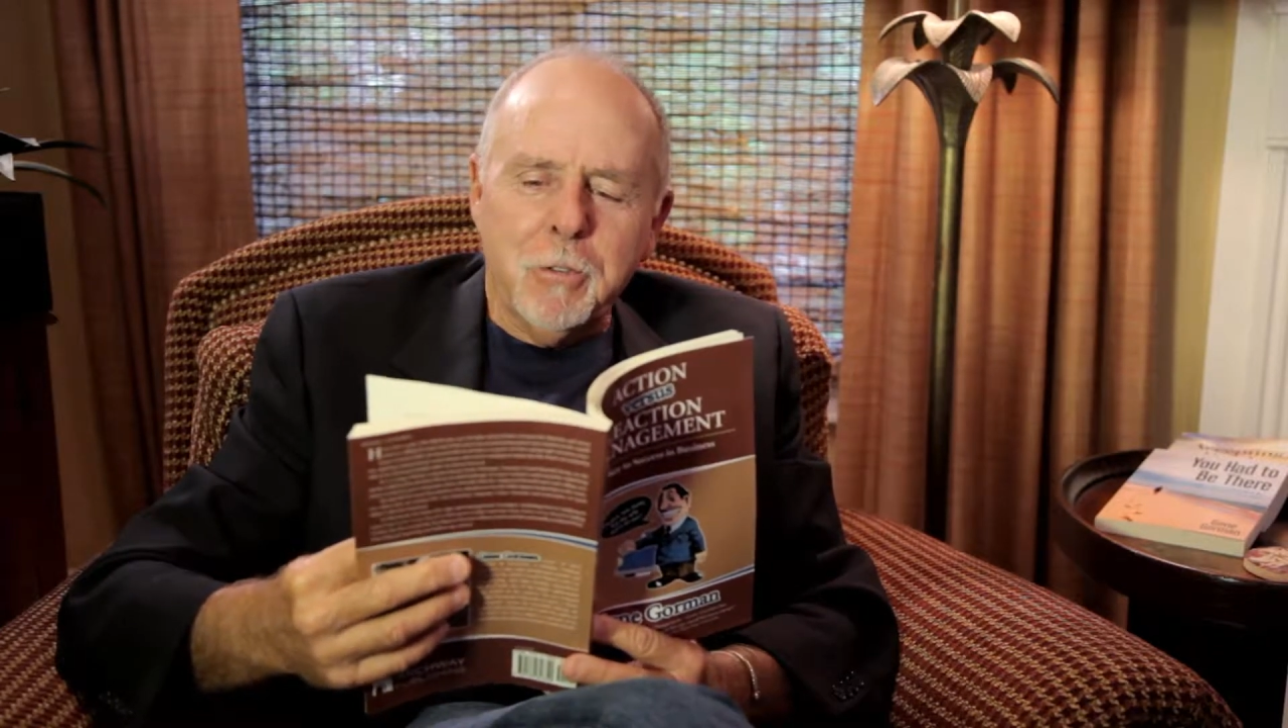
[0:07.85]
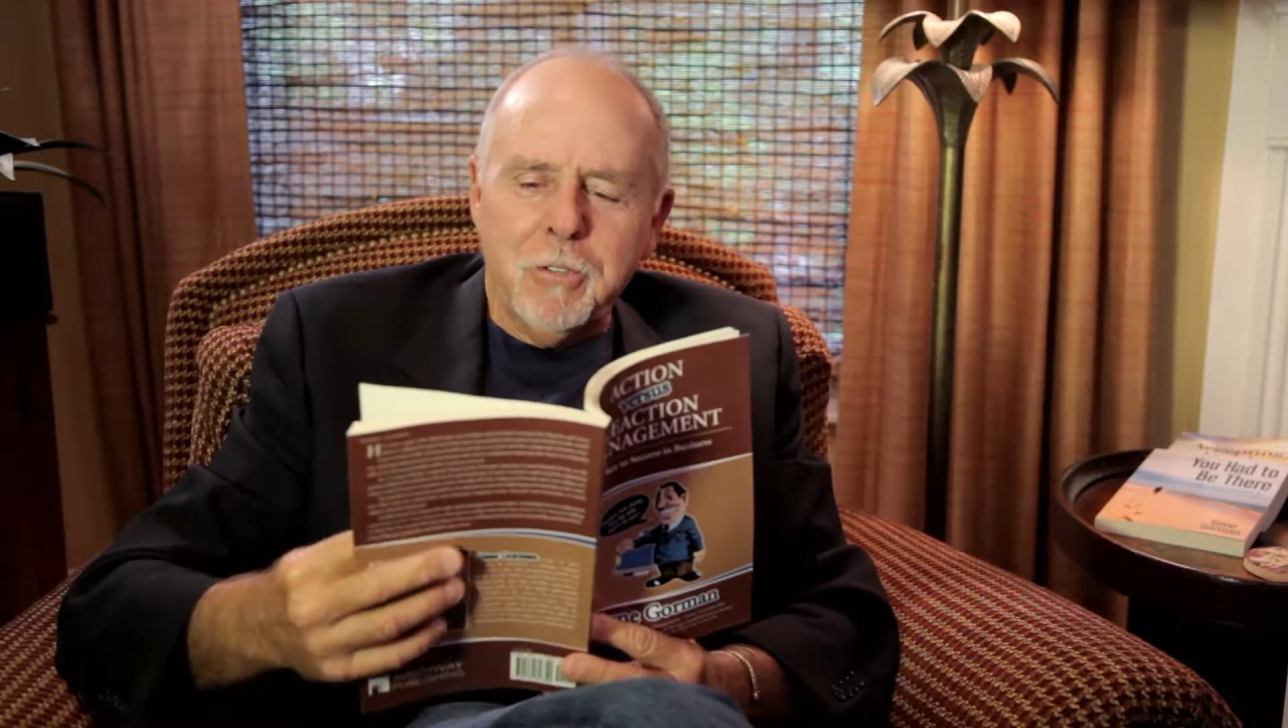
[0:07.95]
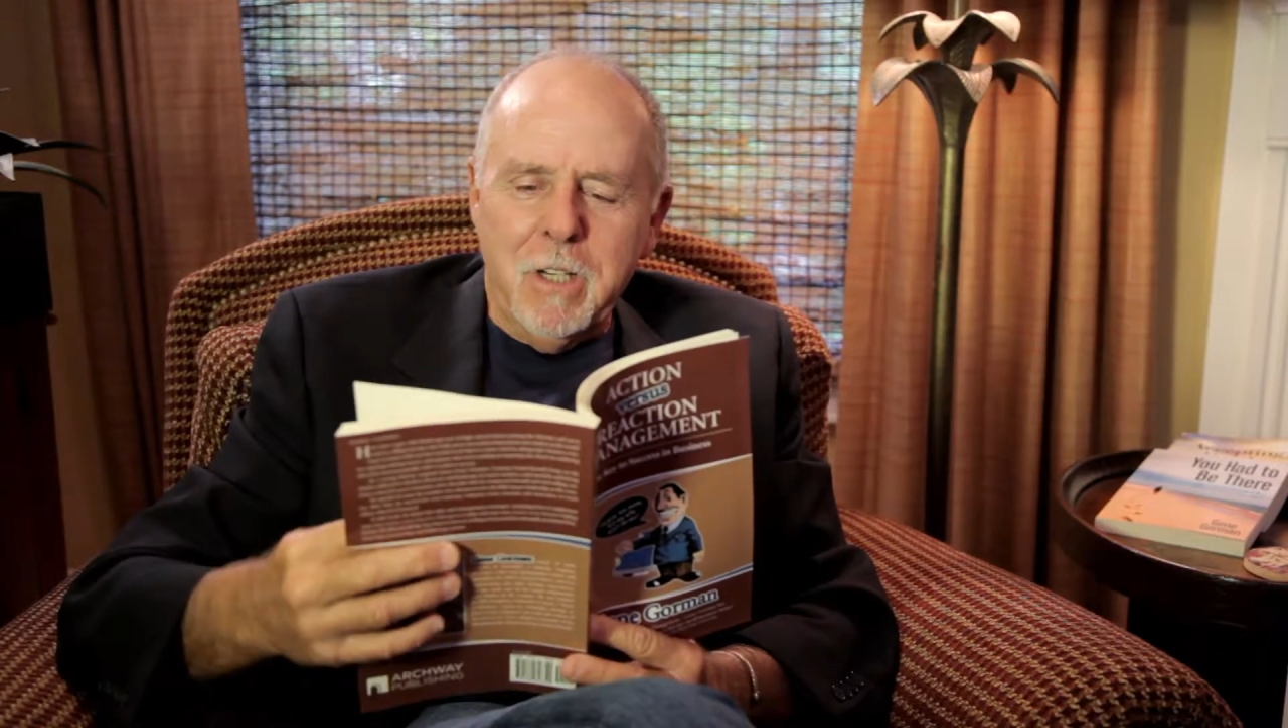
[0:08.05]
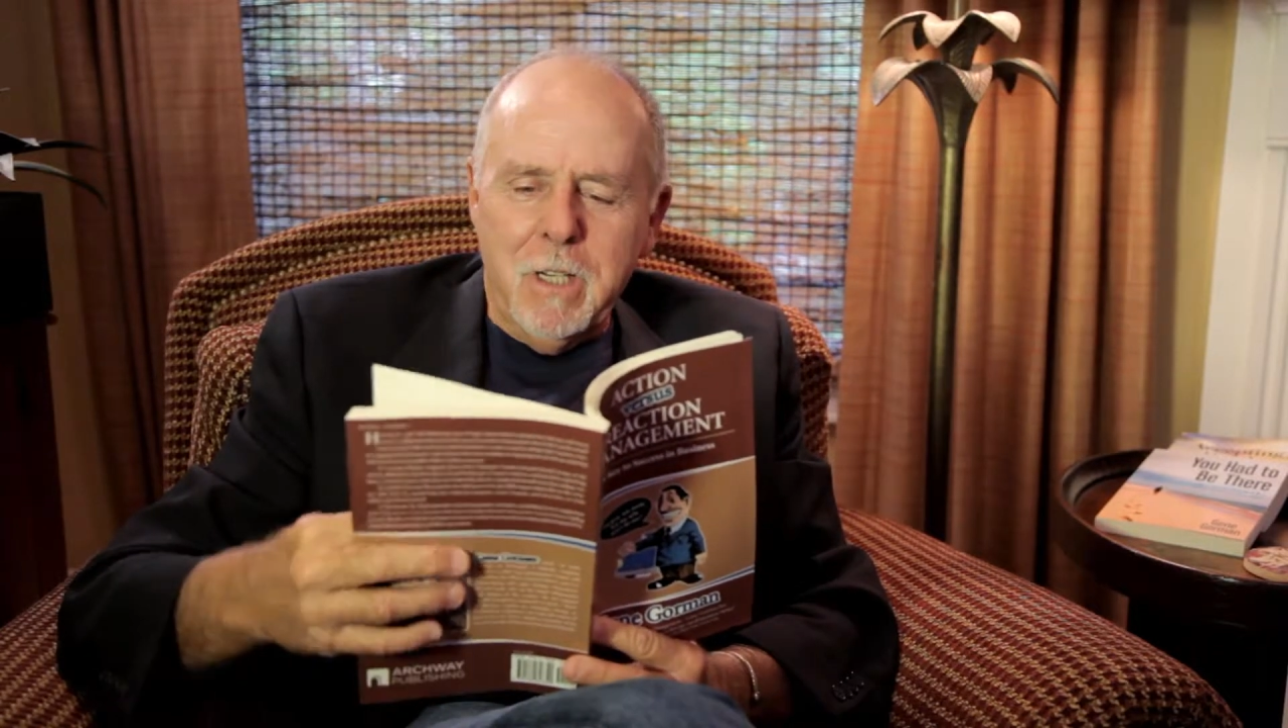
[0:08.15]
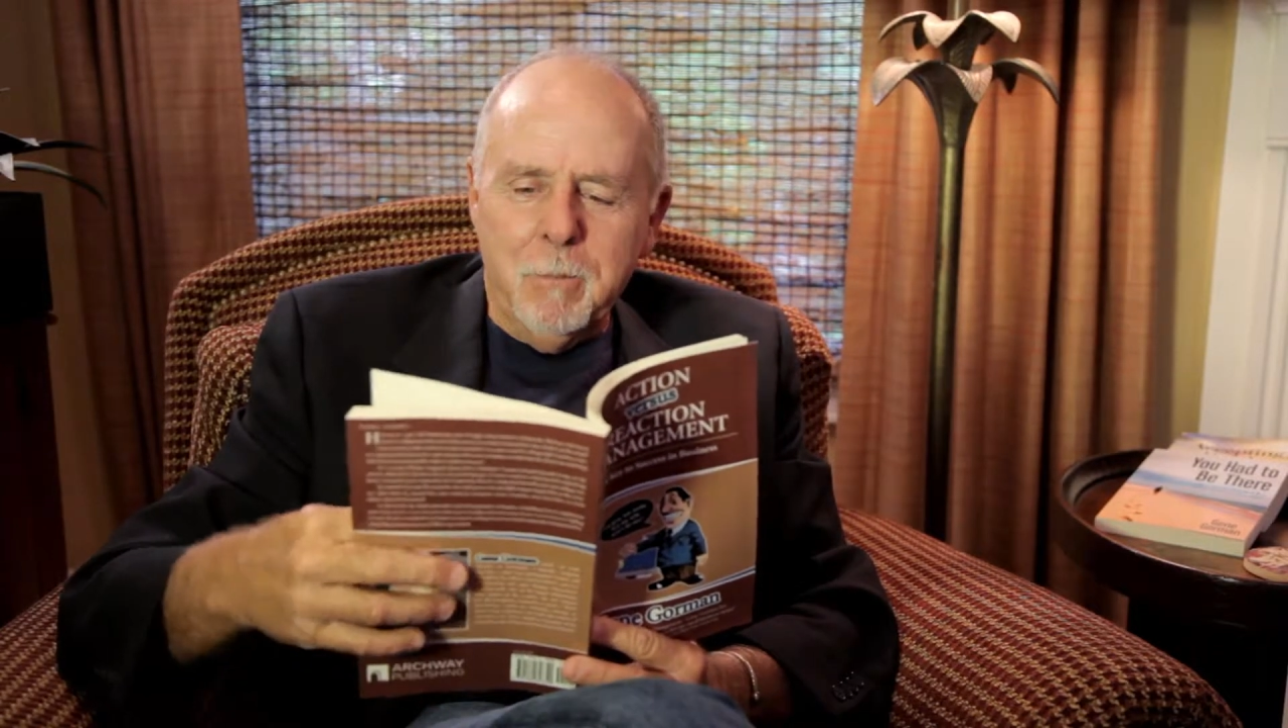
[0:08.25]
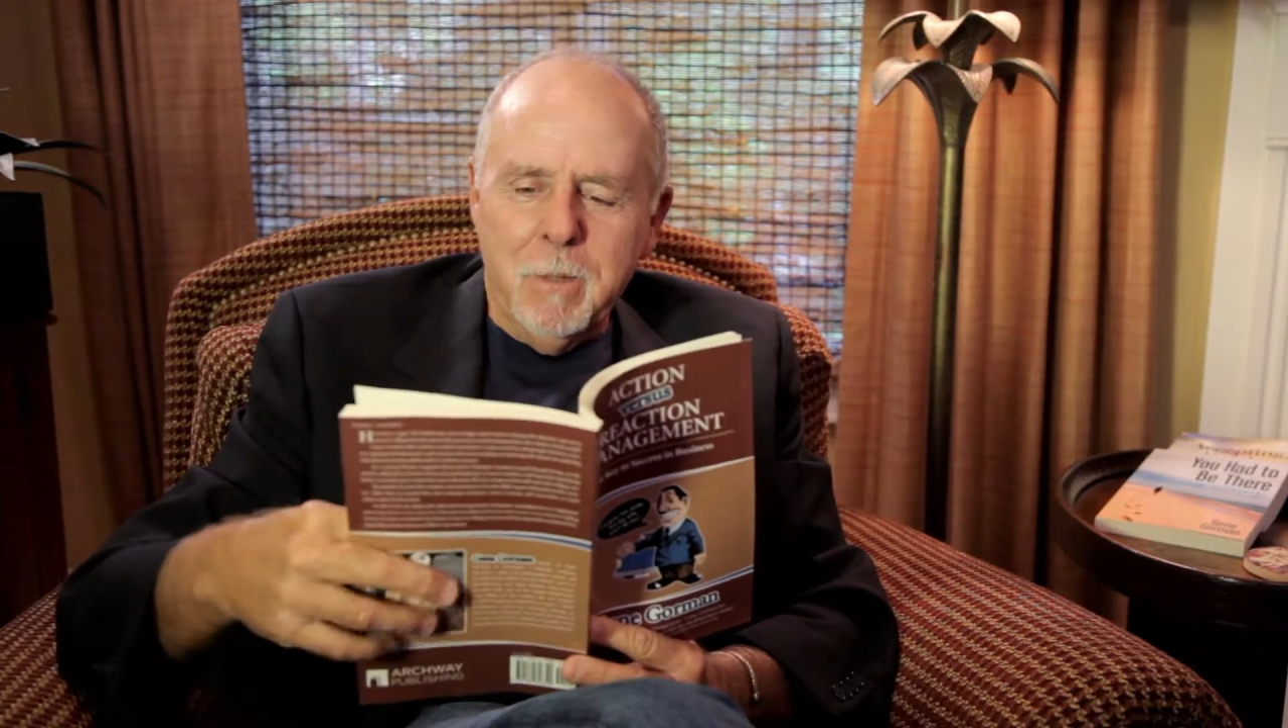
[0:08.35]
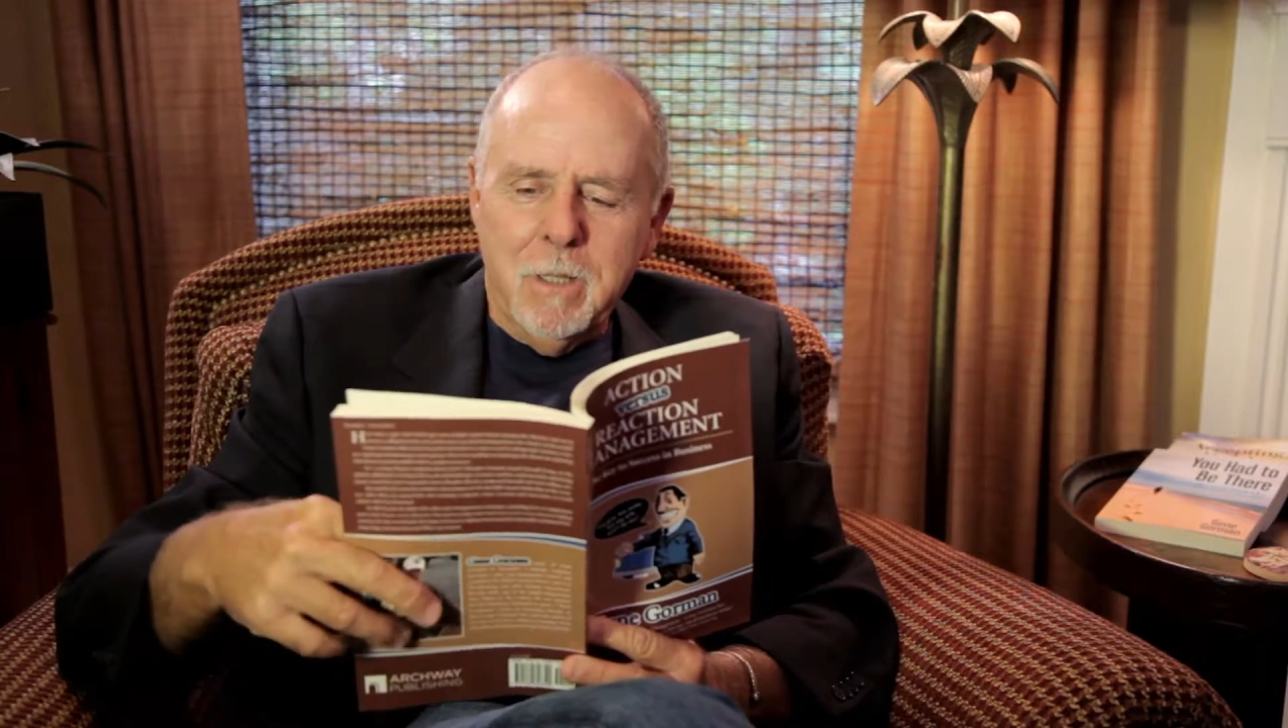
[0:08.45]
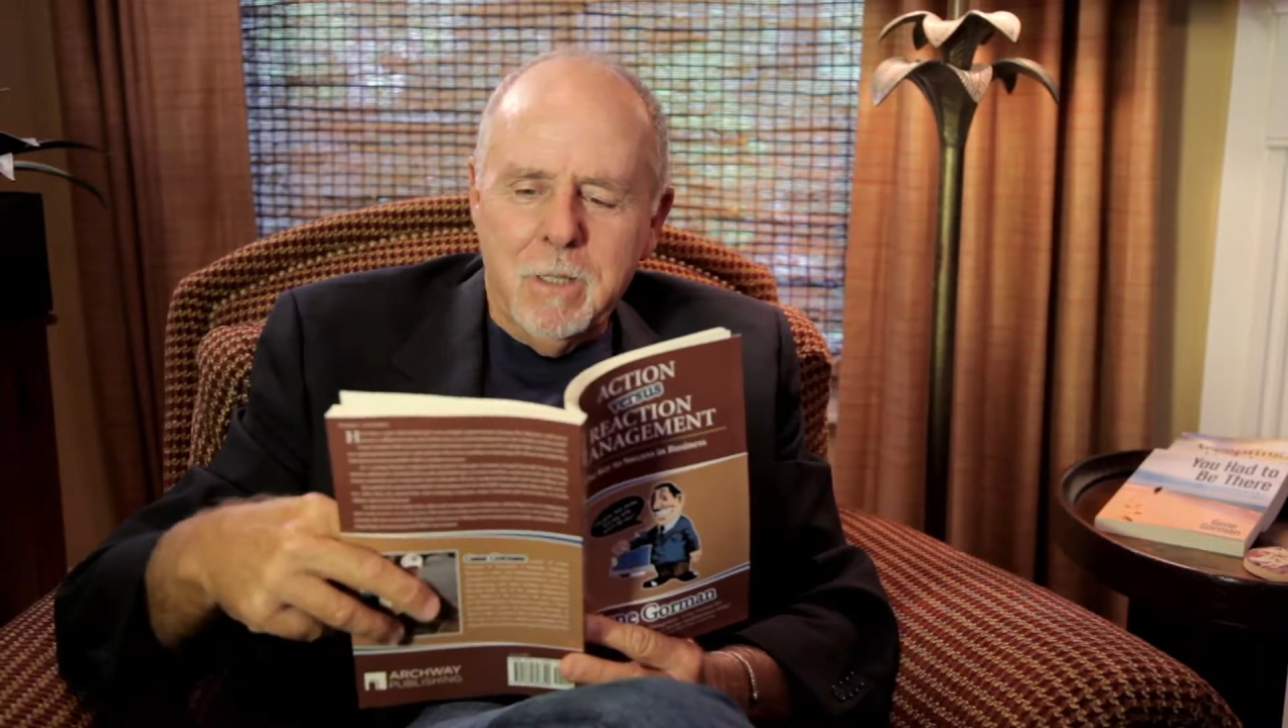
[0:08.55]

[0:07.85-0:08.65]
Team,